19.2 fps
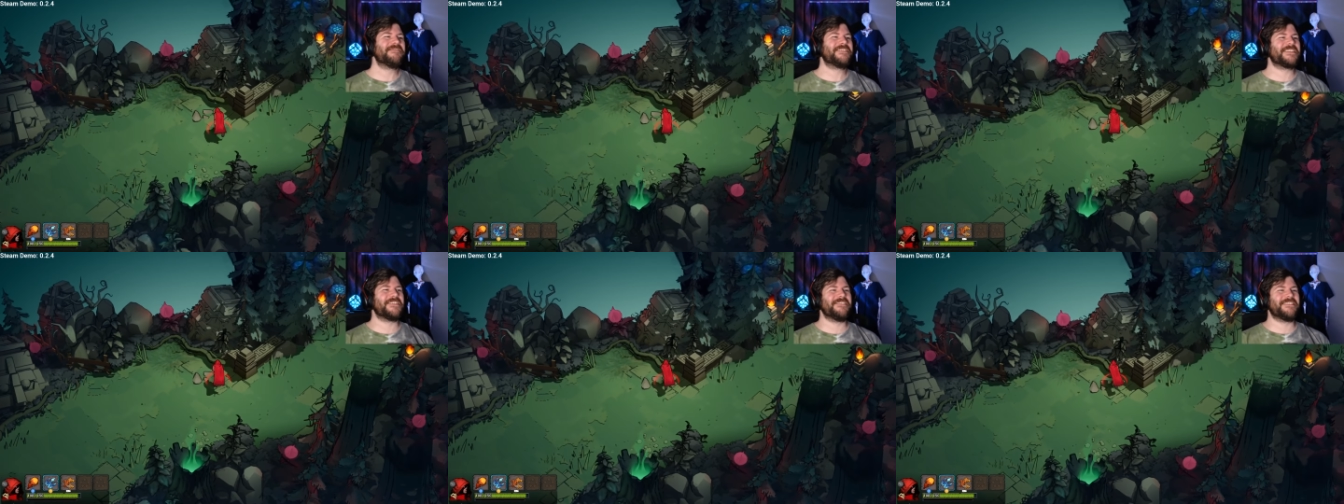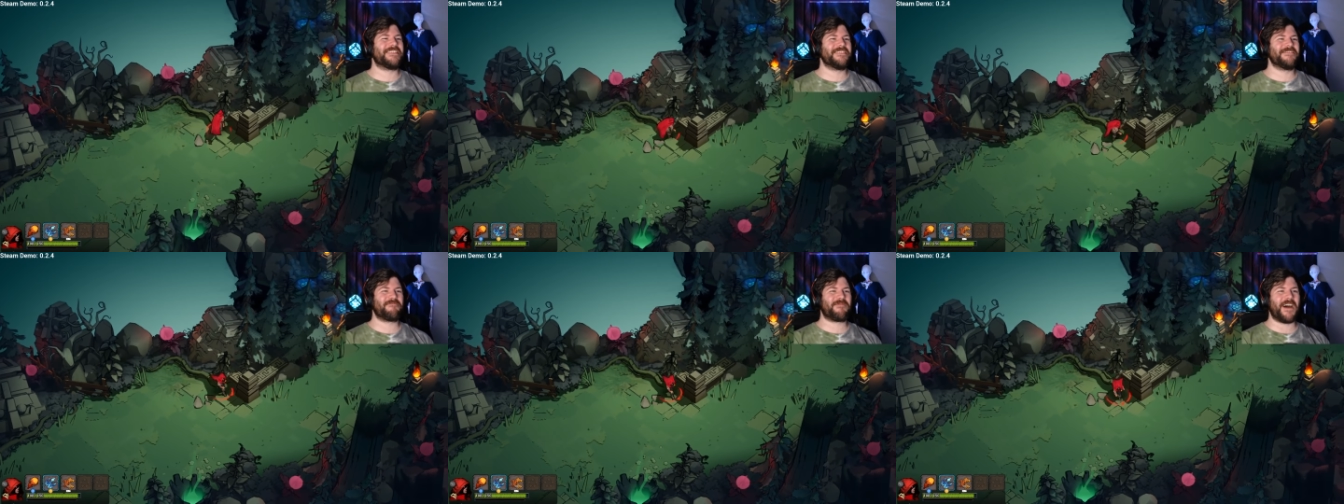so
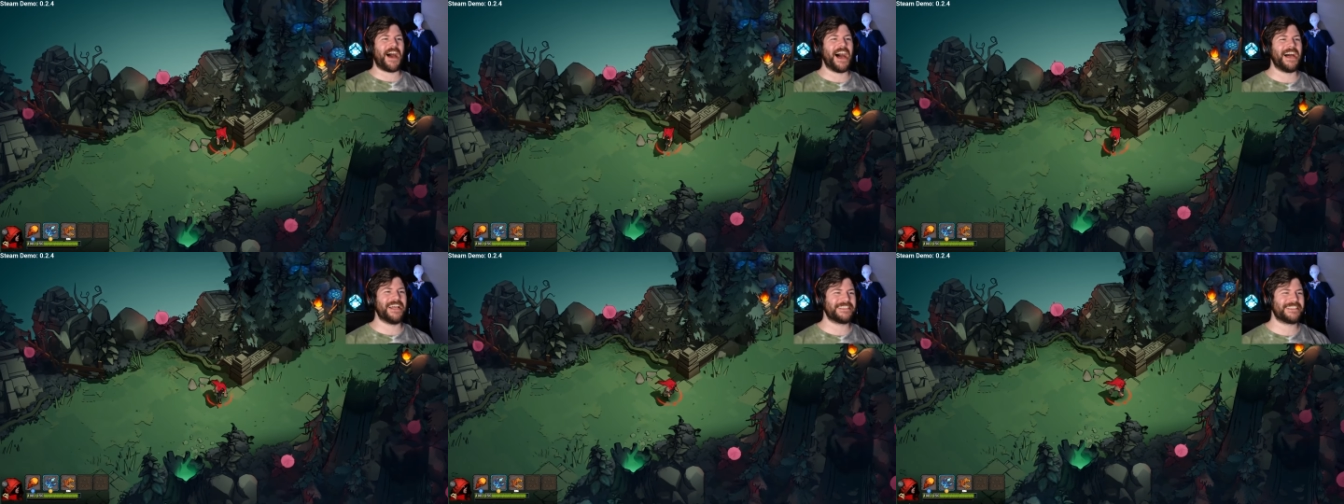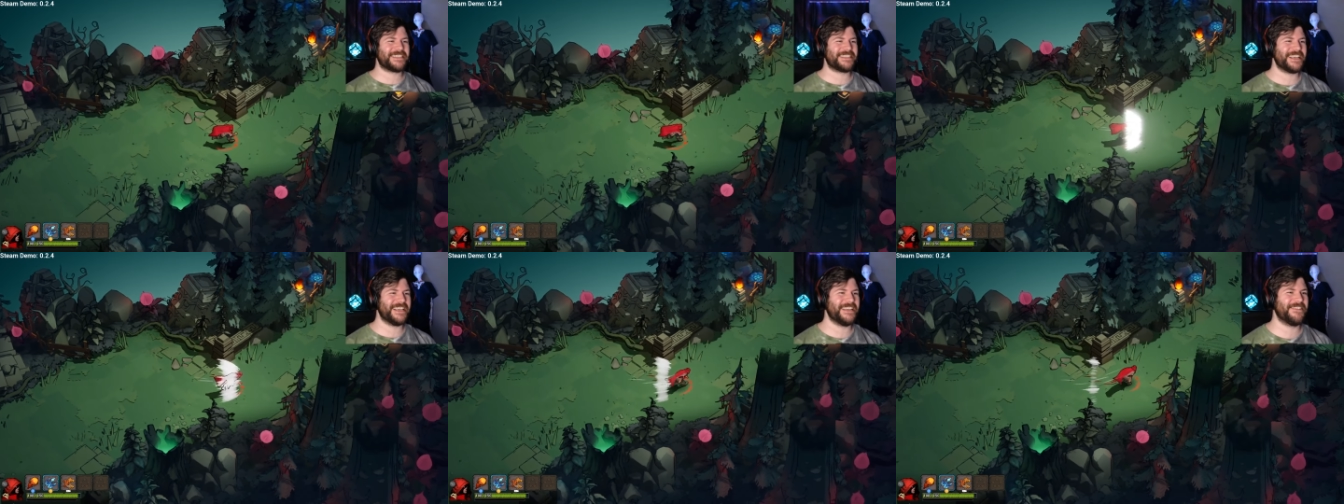the
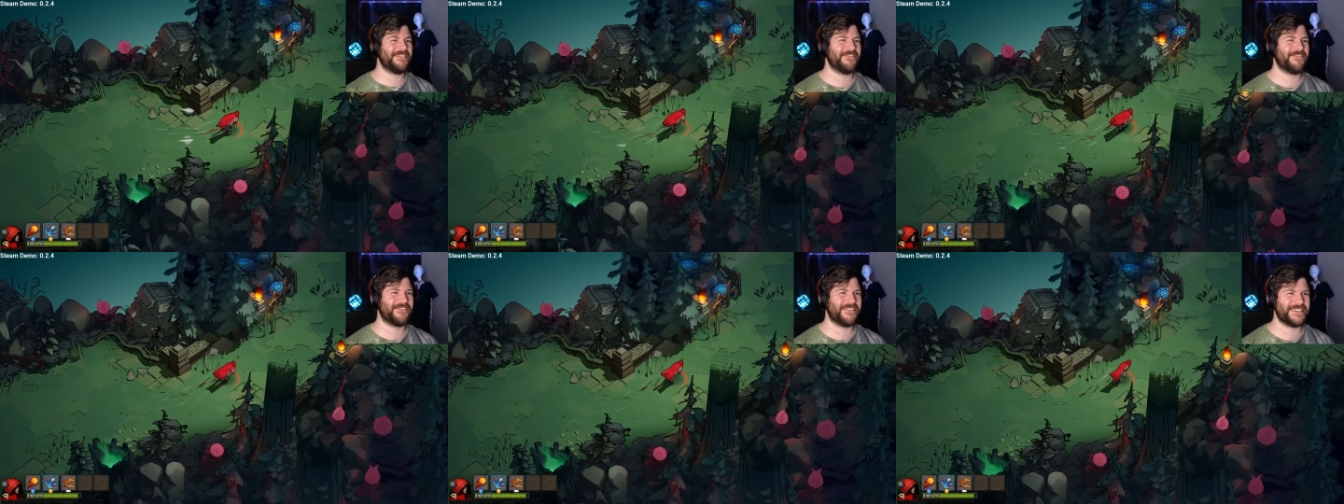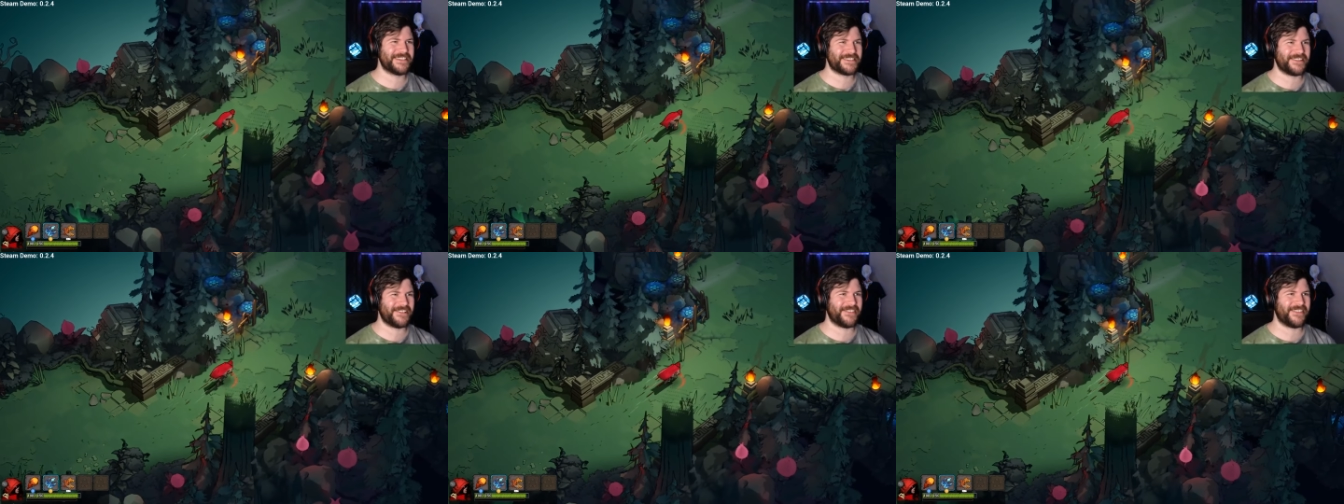pots in
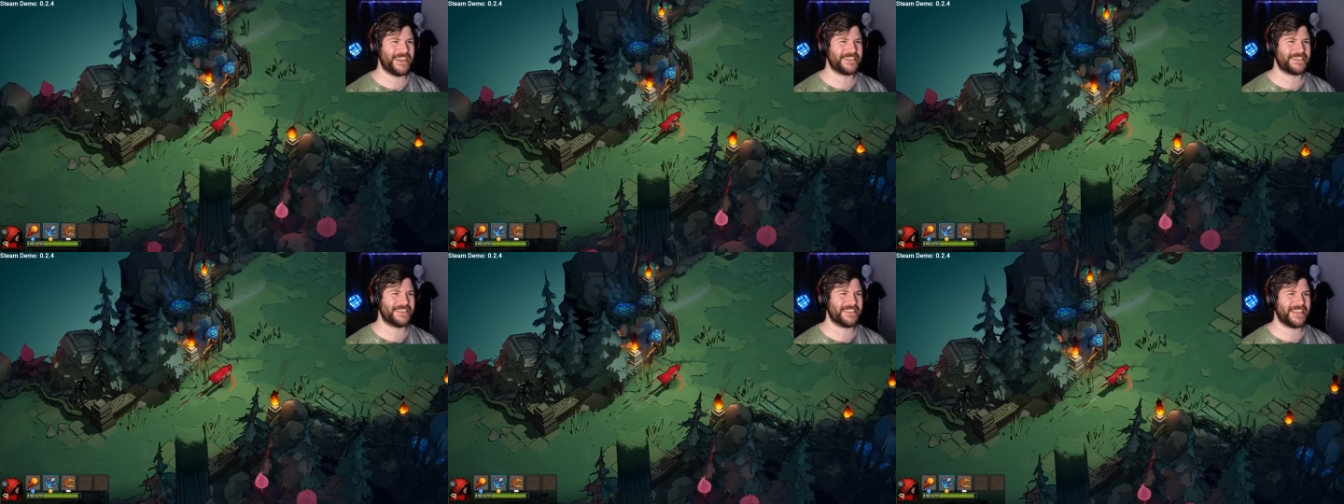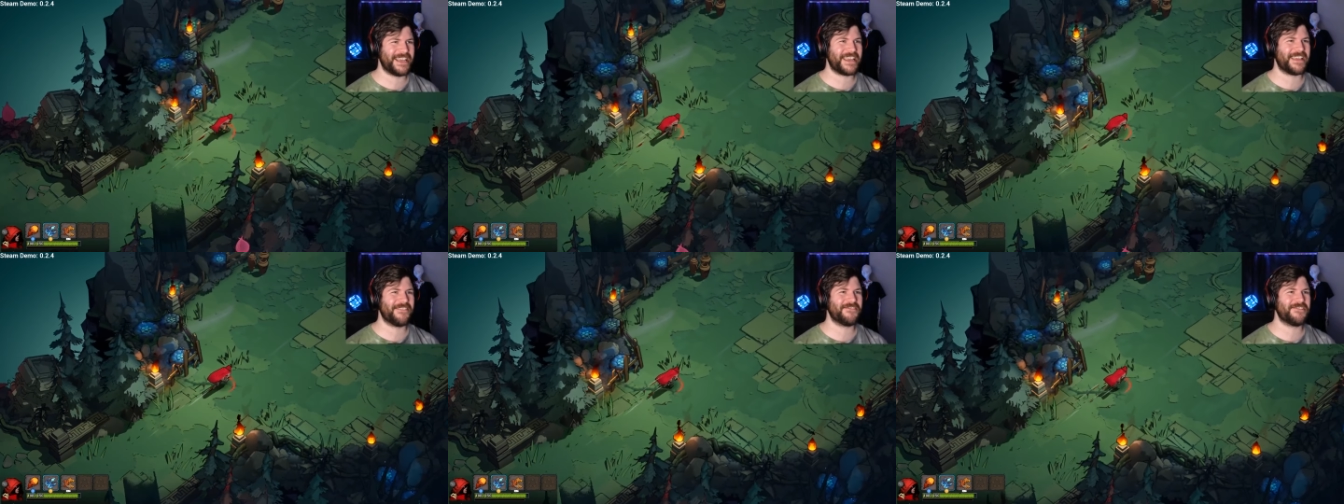Wizard of Legend,
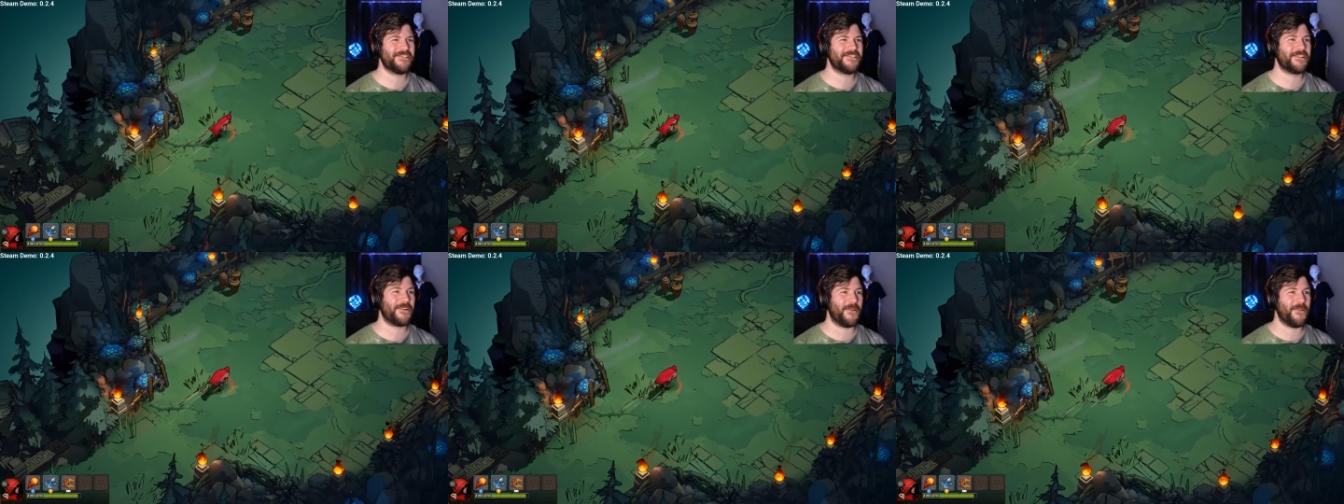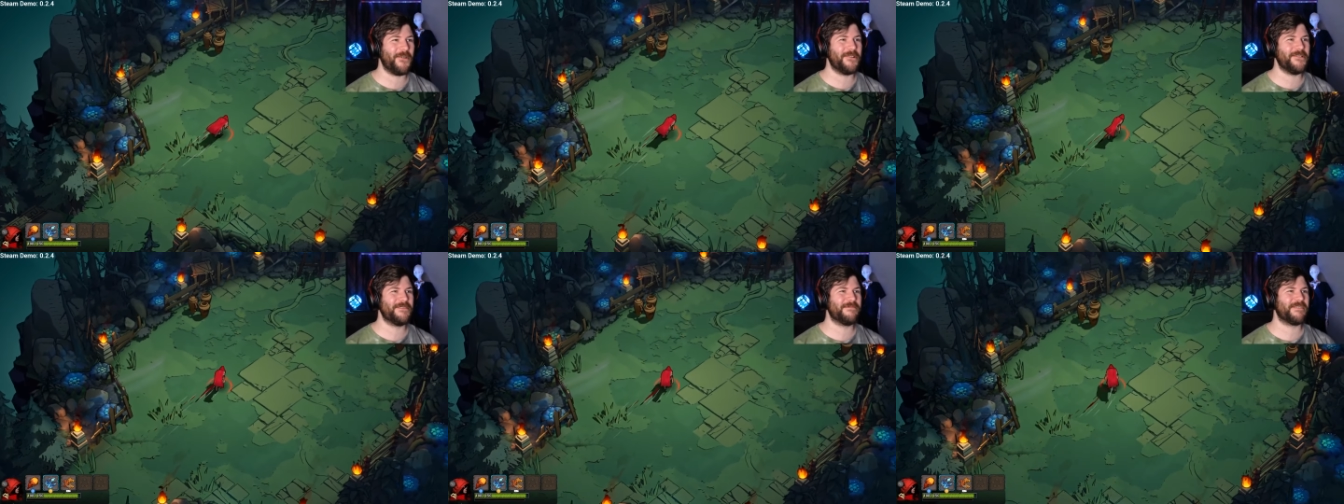they give you
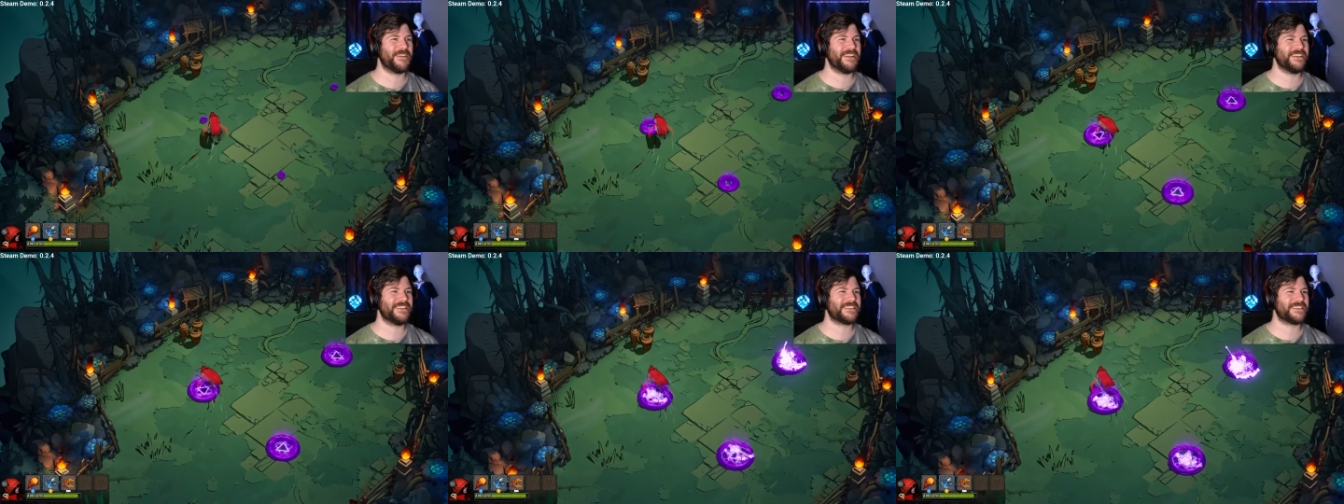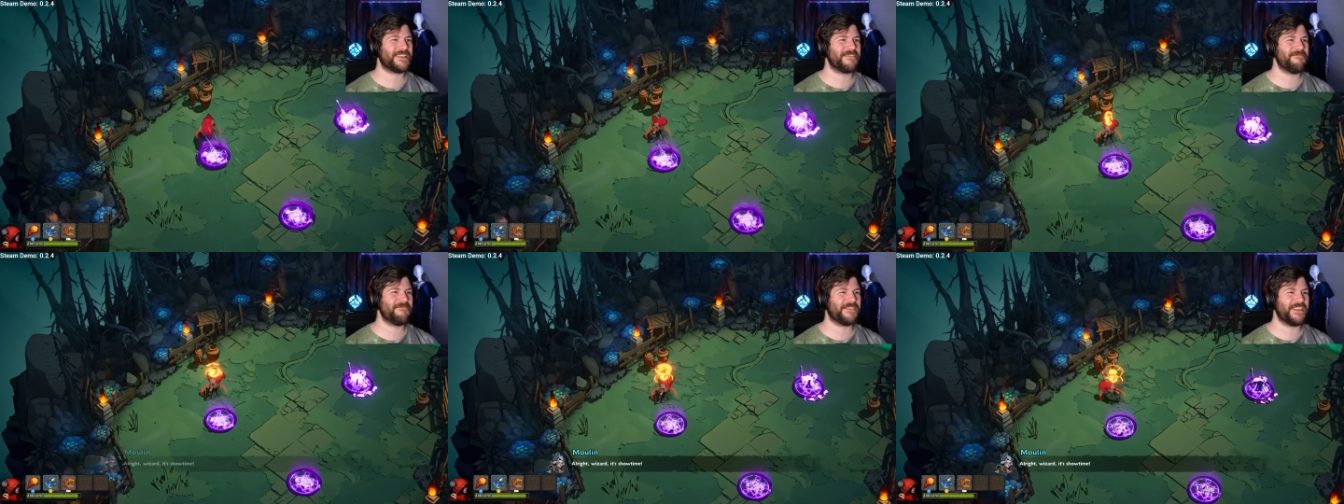gold, but it's
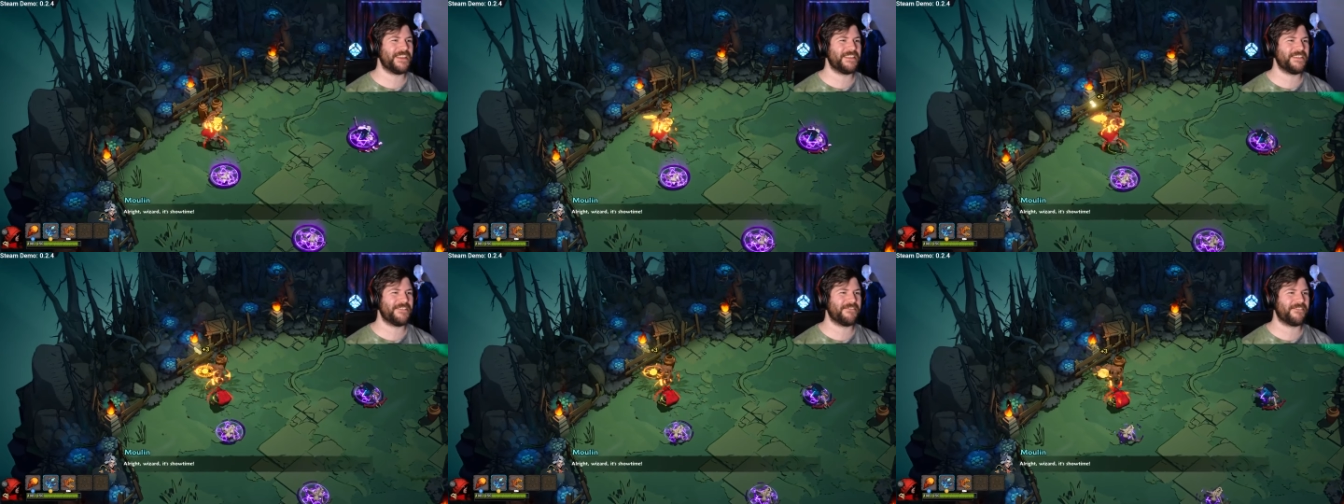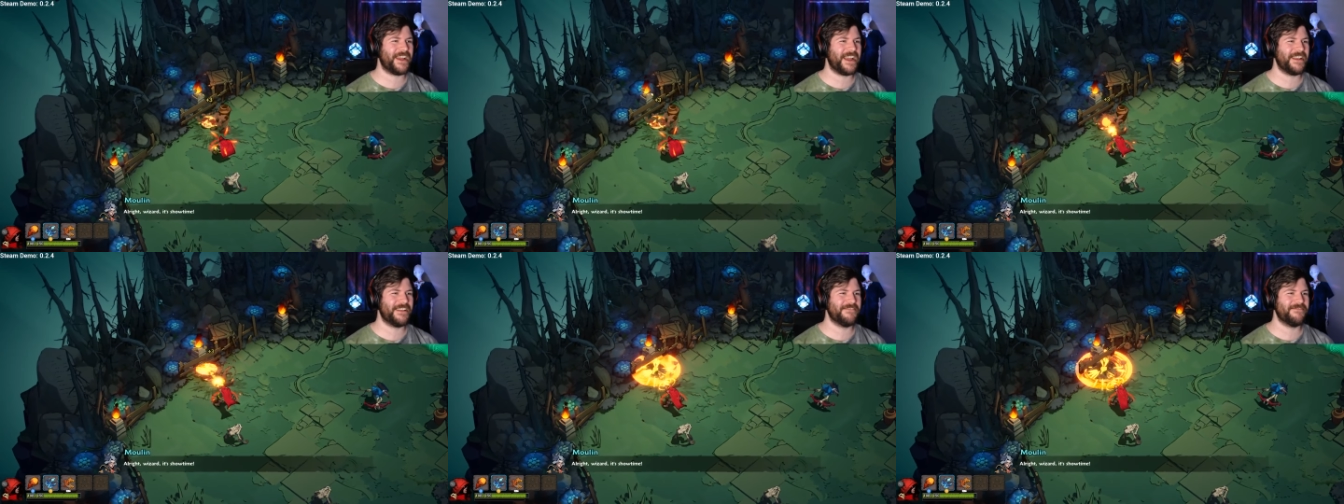completely
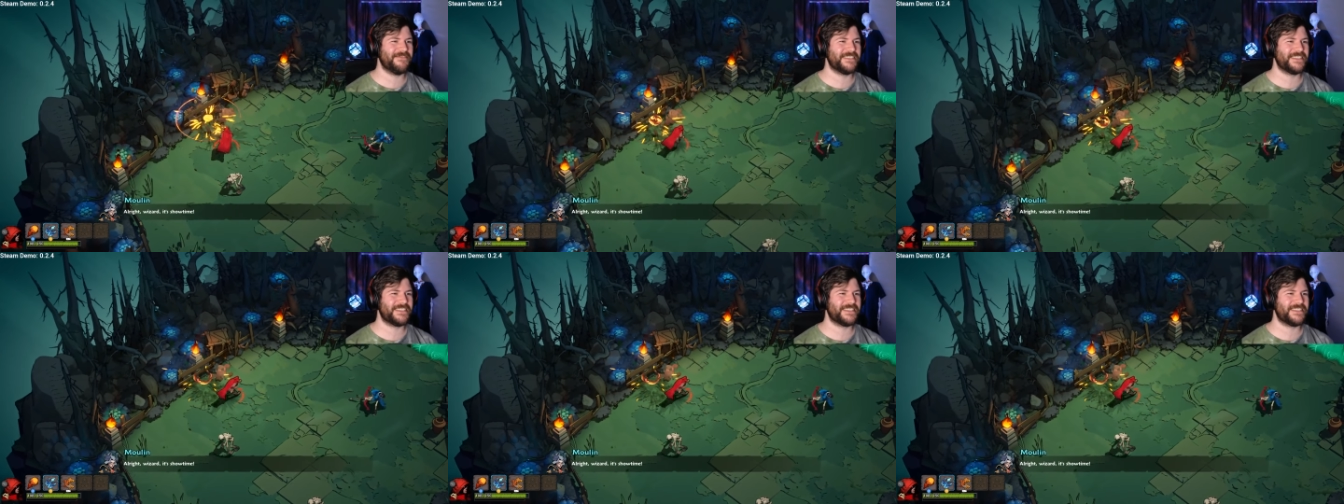random.